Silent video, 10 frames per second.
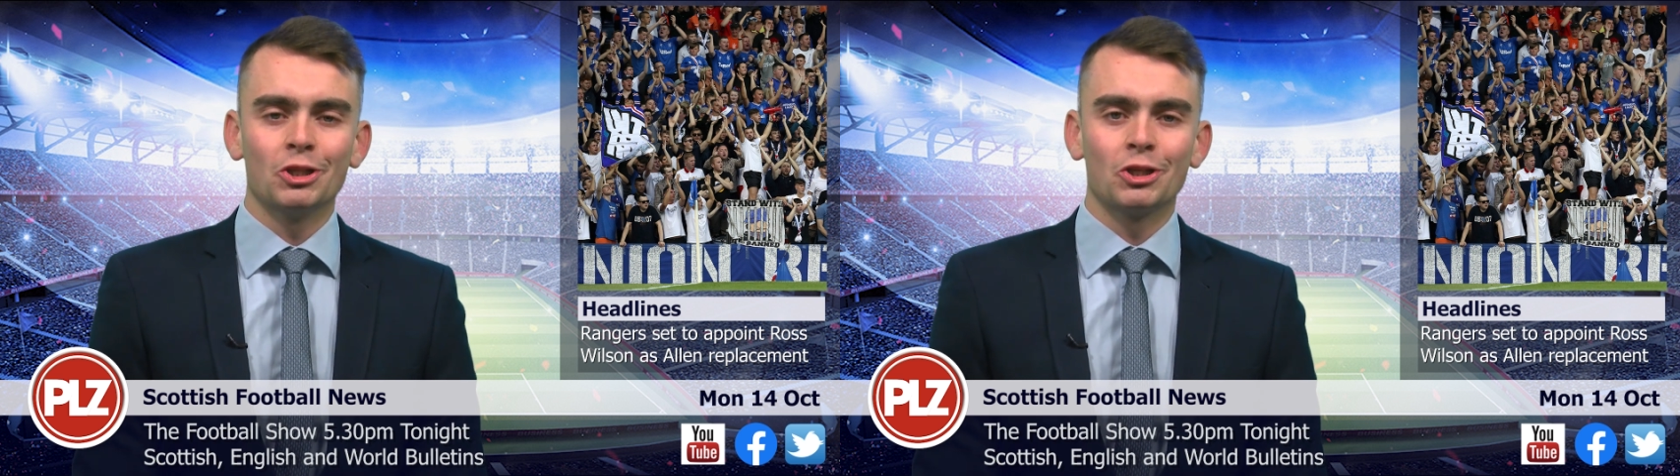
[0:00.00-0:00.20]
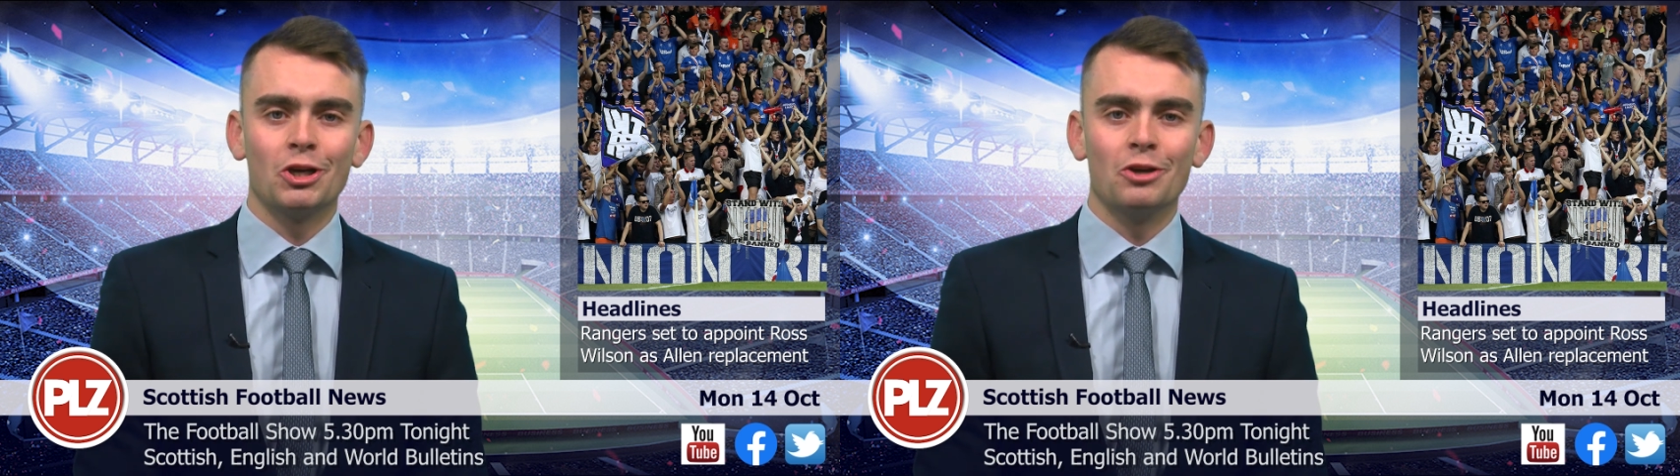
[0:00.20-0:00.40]

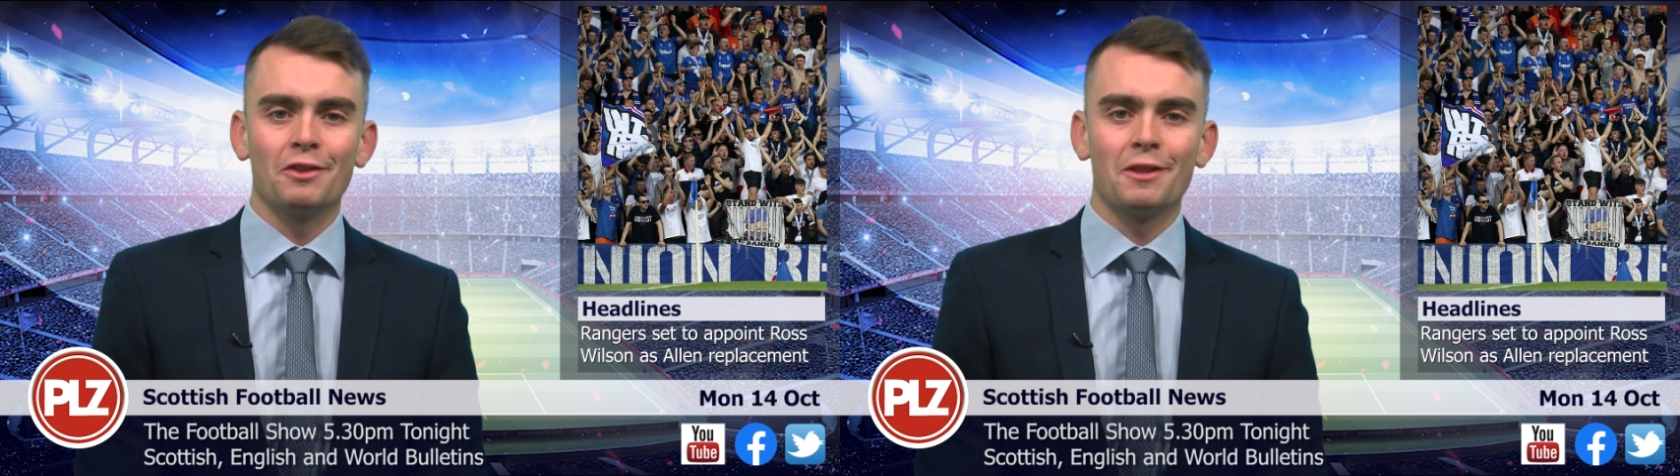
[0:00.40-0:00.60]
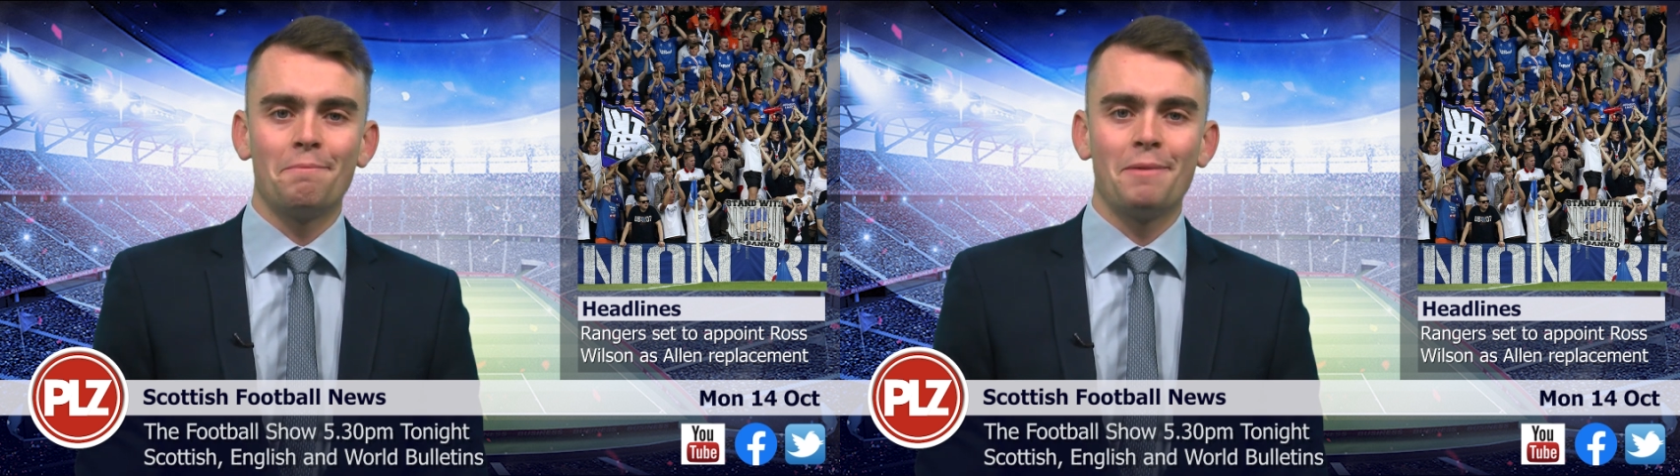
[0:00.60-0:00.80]
look
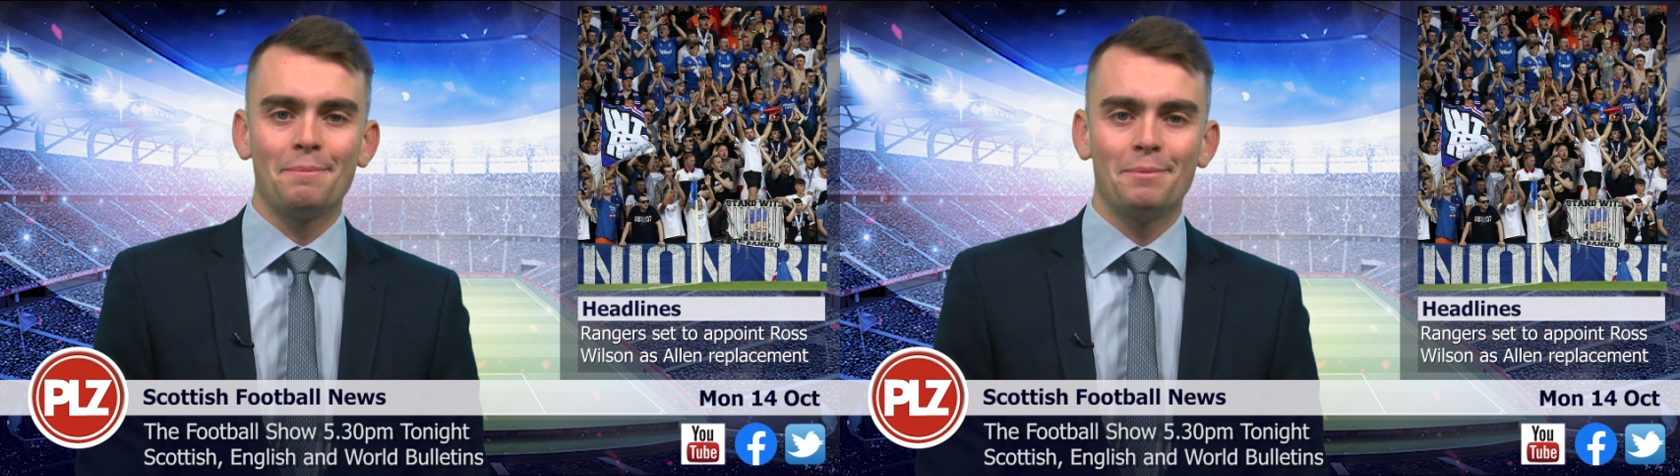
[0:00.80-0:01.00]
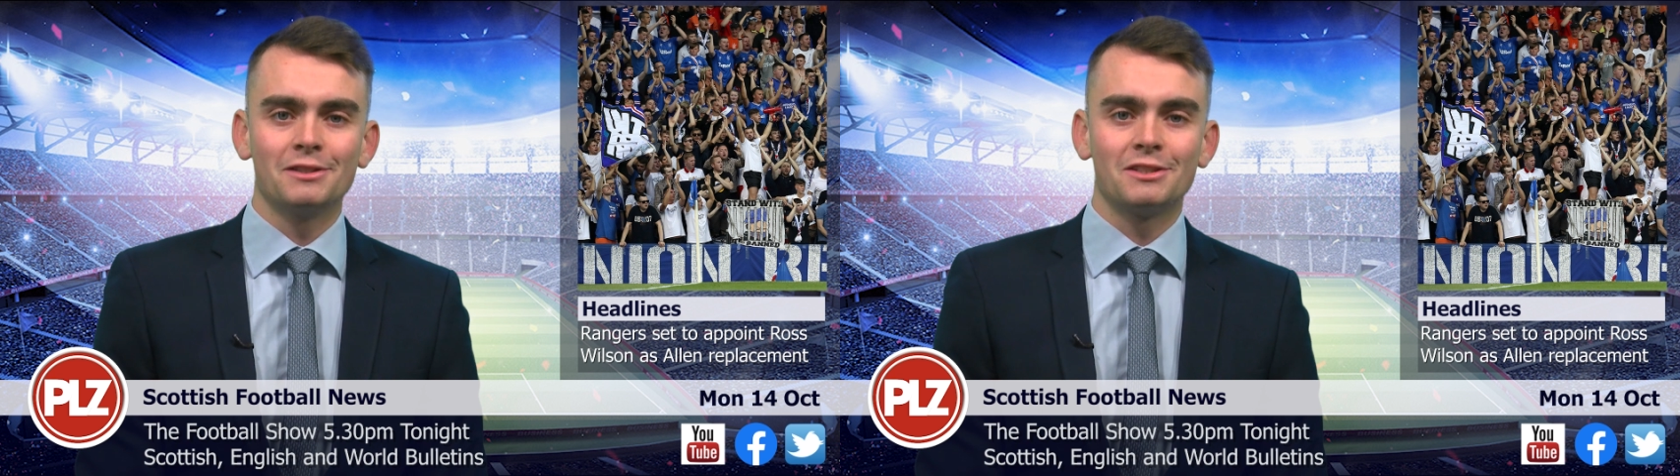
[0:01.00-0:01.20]
over the
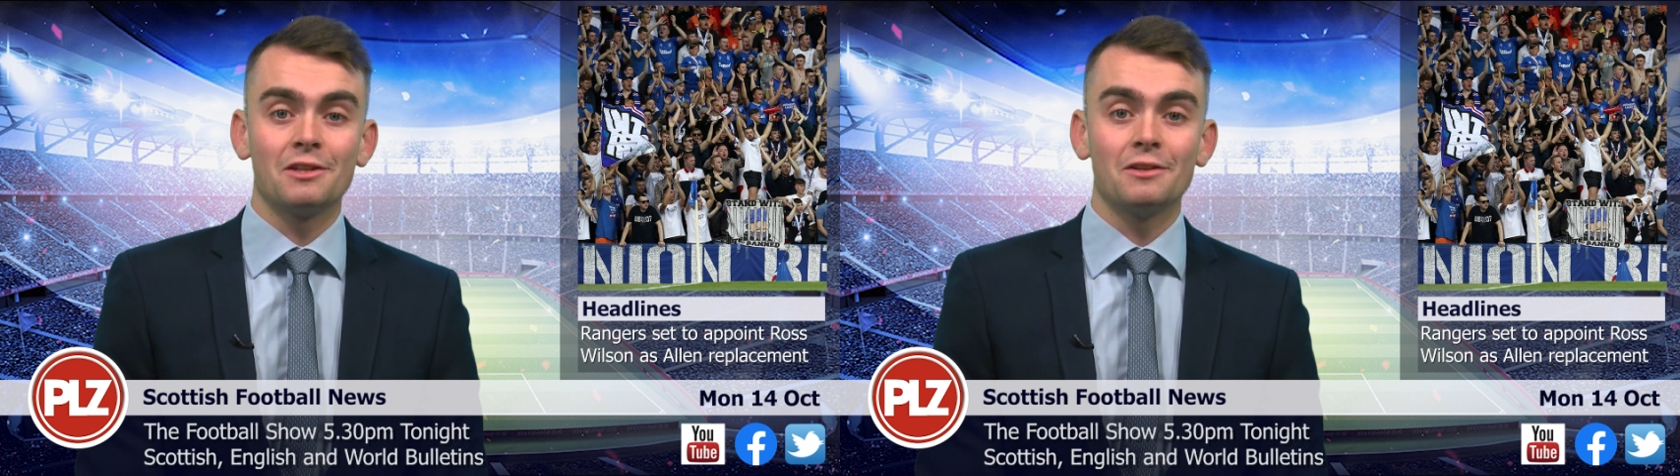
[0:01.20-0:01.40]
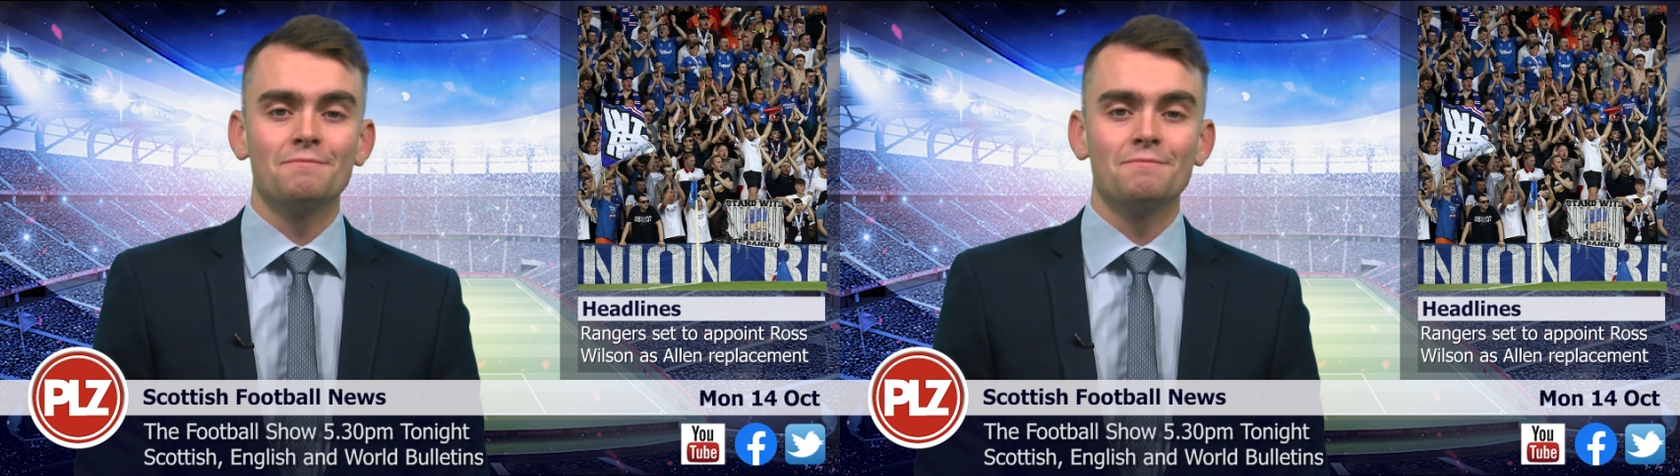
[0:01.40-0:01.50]
papers.